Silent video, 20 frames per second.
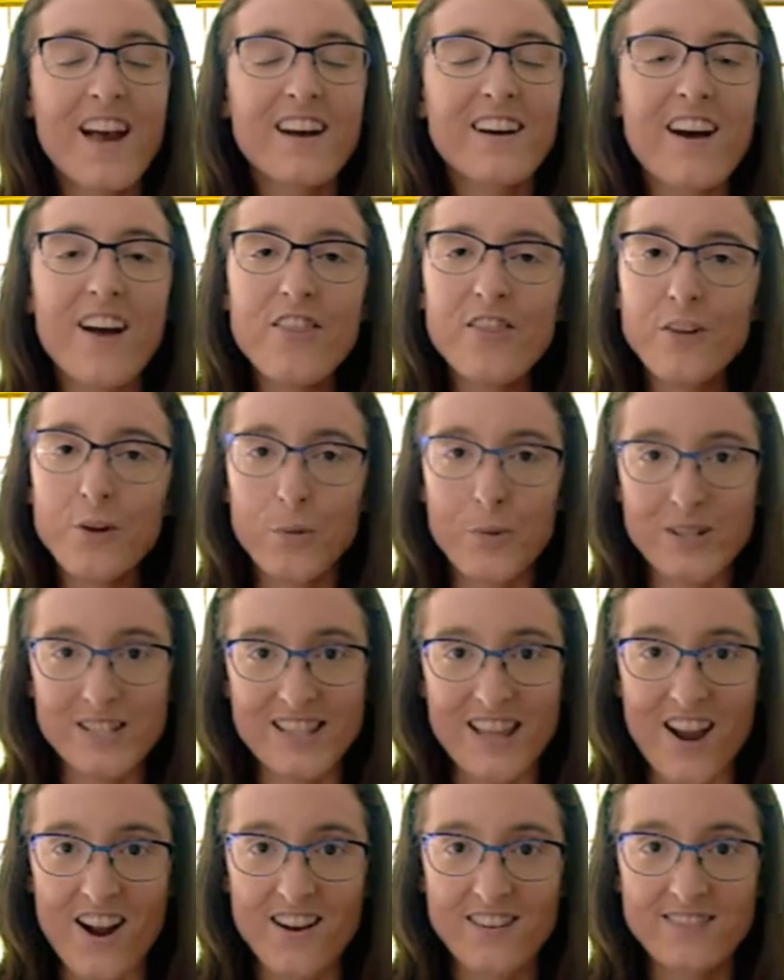Gunther was
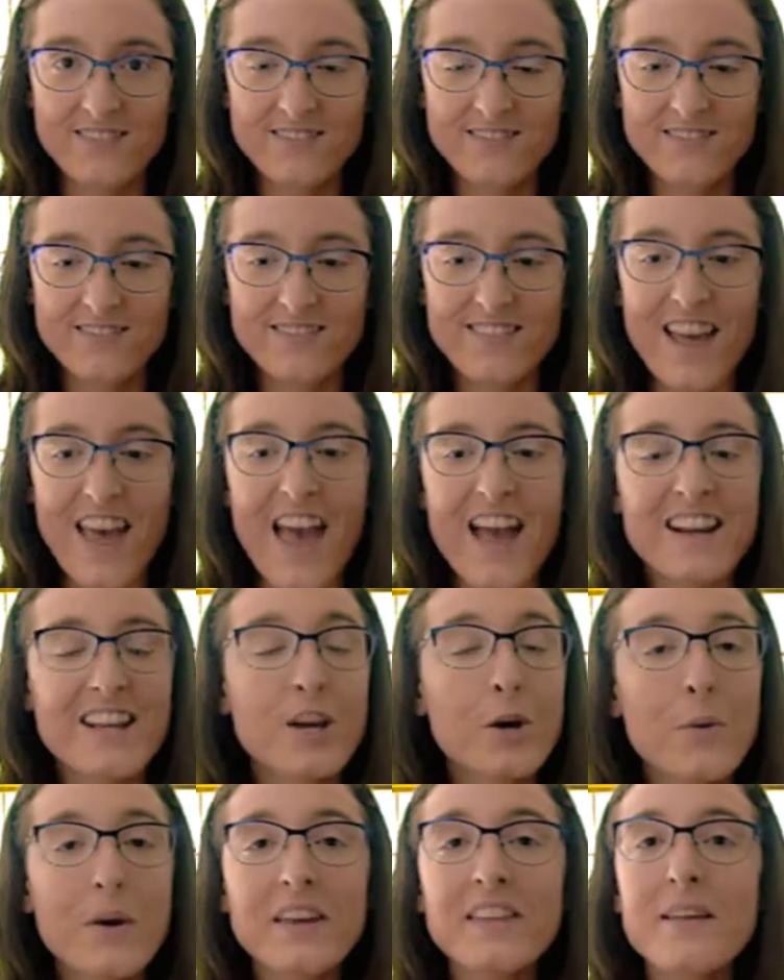there, and he
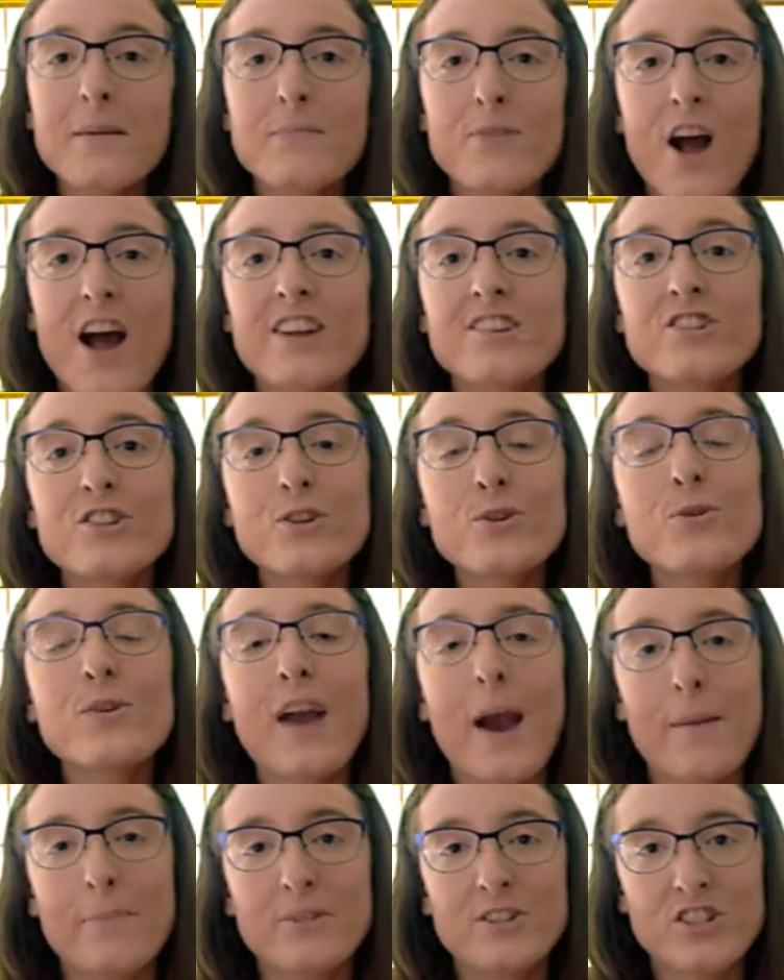quickly brought 2
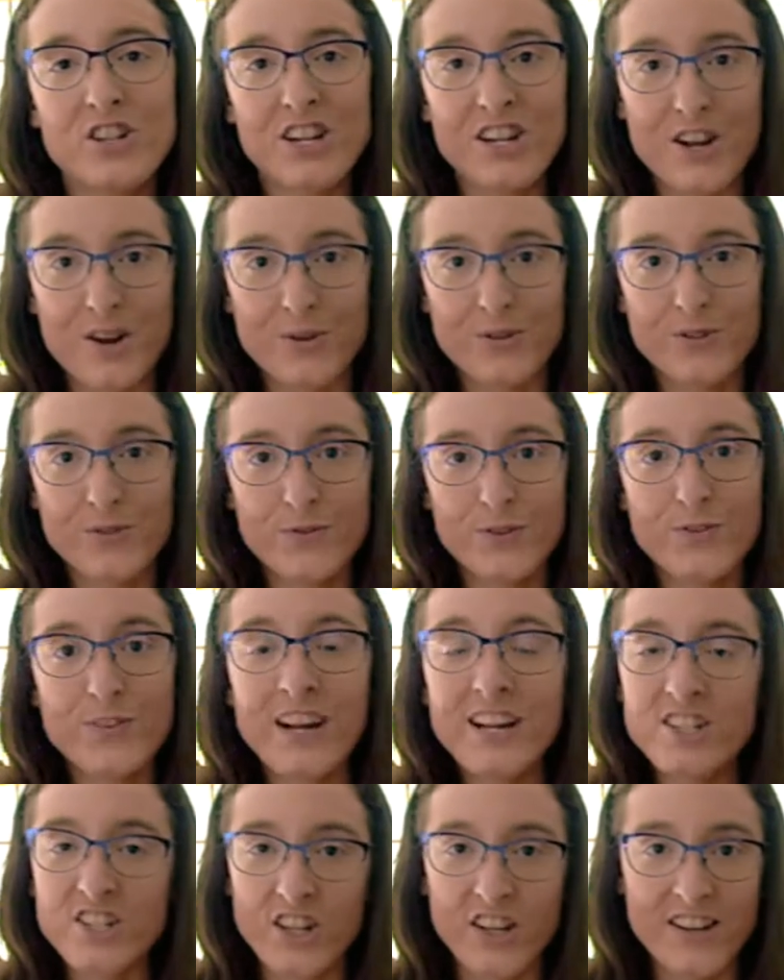cappuccinos for
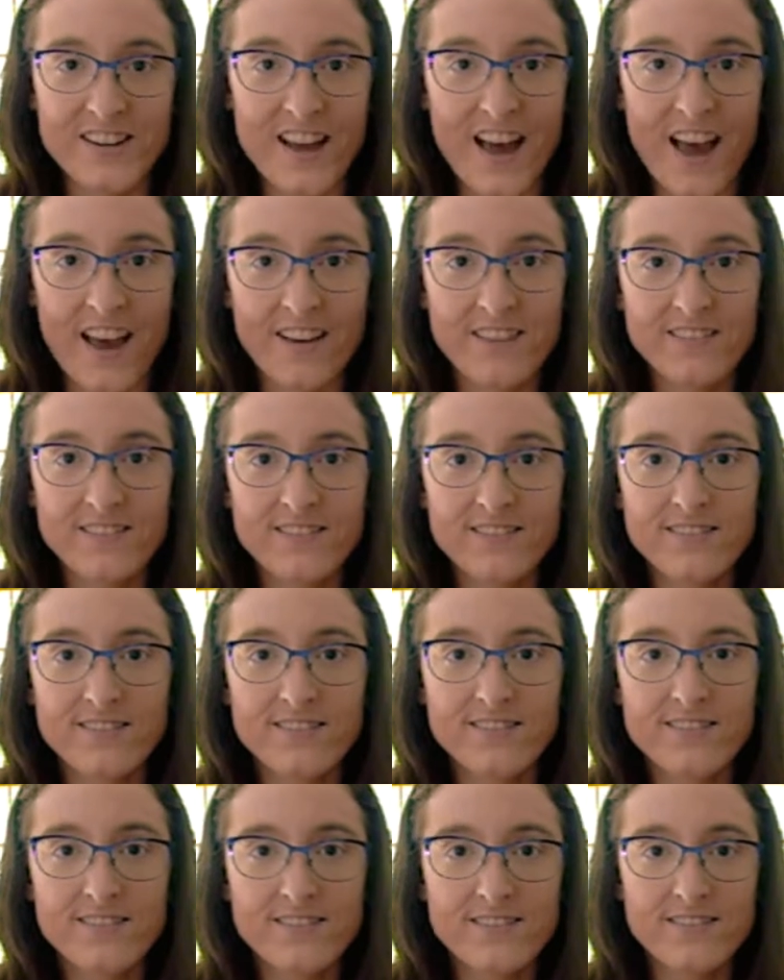Rachel and I.
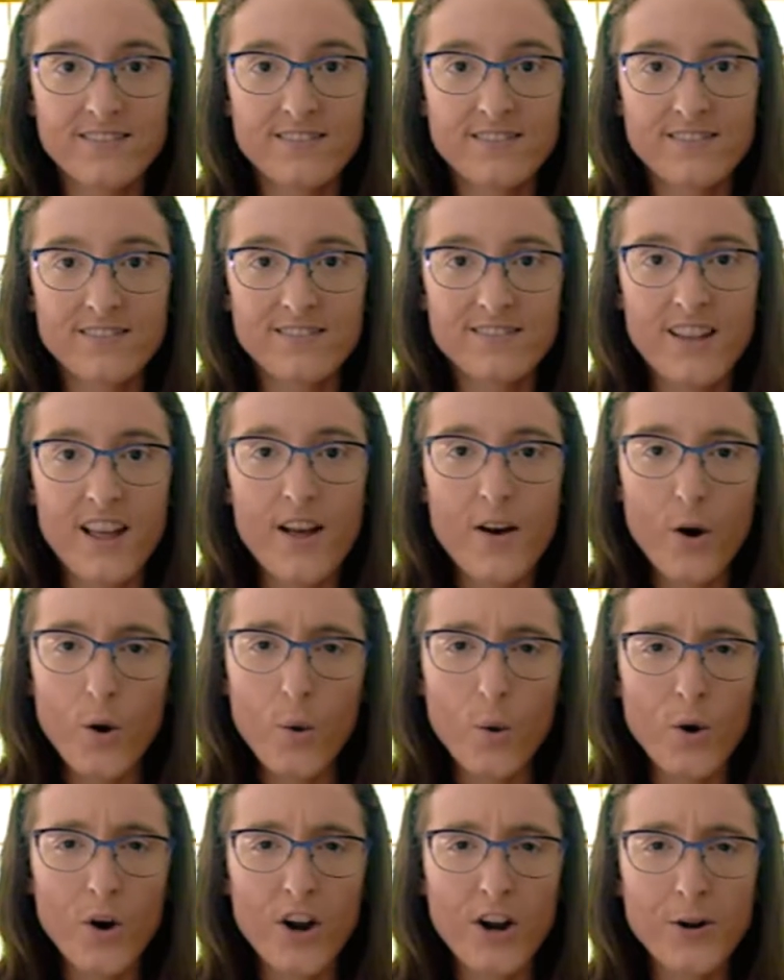
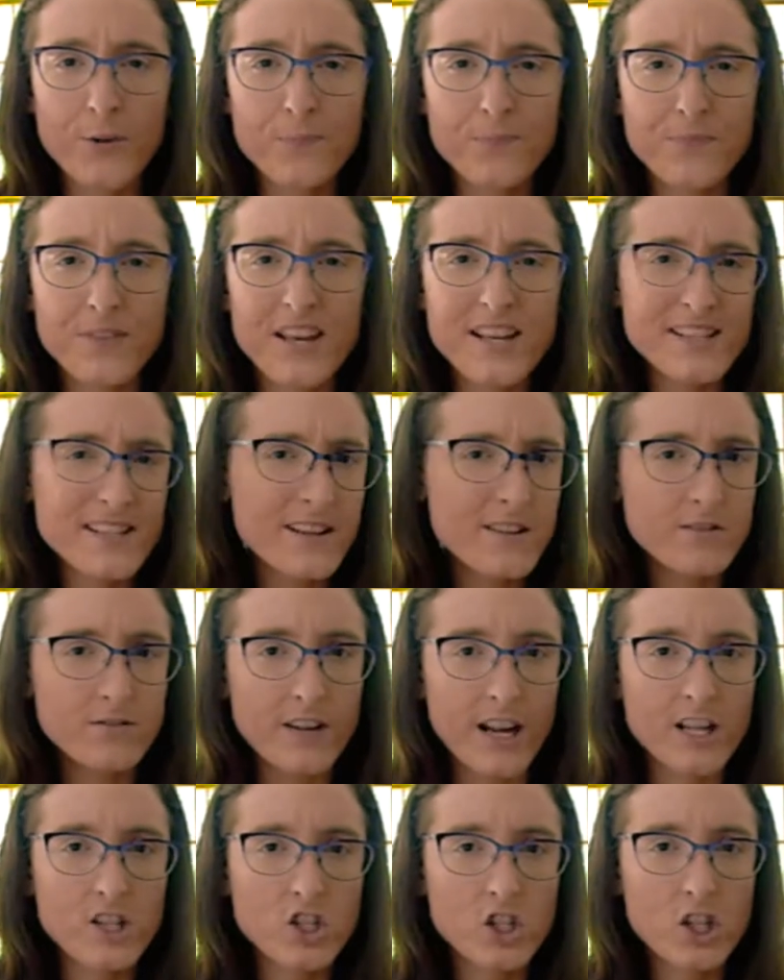Or is it
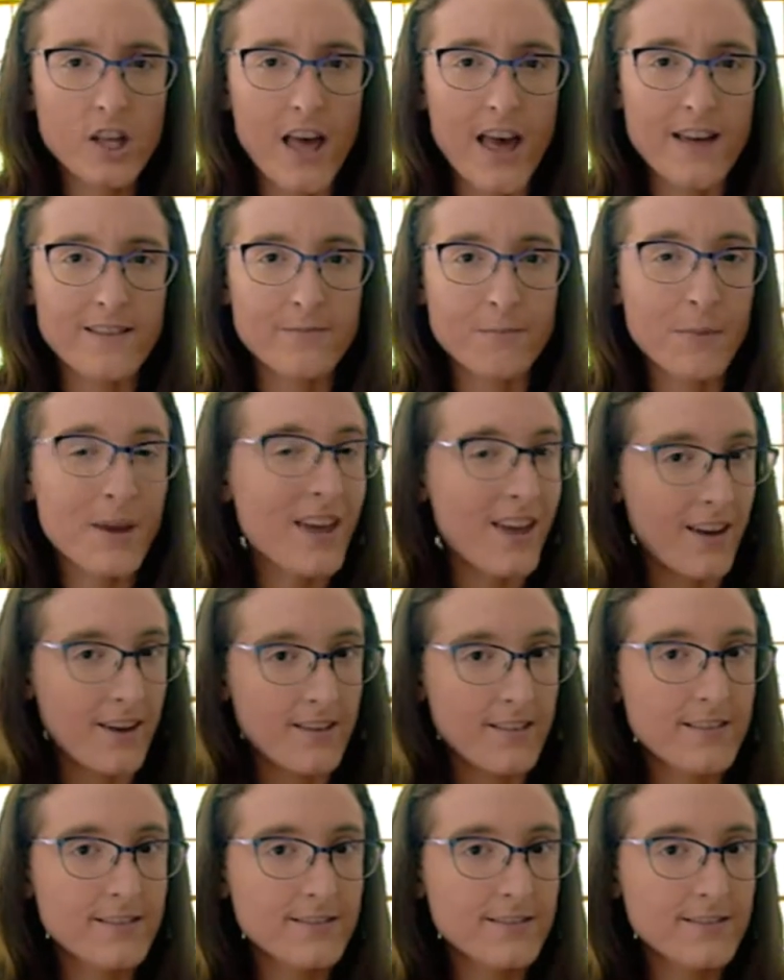Rachel and me?